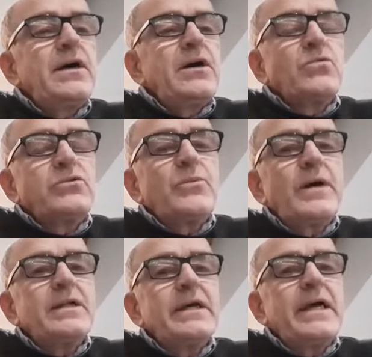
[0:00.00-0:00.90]

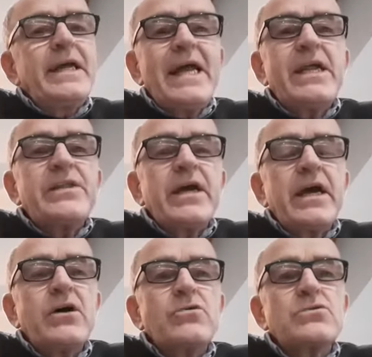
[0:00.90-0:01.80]
ultimately, in
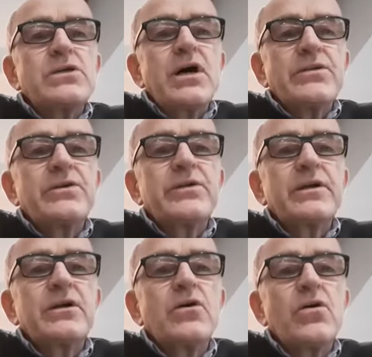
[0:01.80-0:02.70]
anything else other
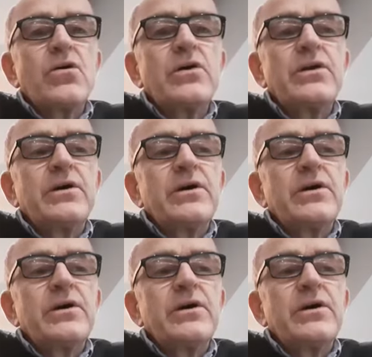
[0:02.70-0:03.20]
than God,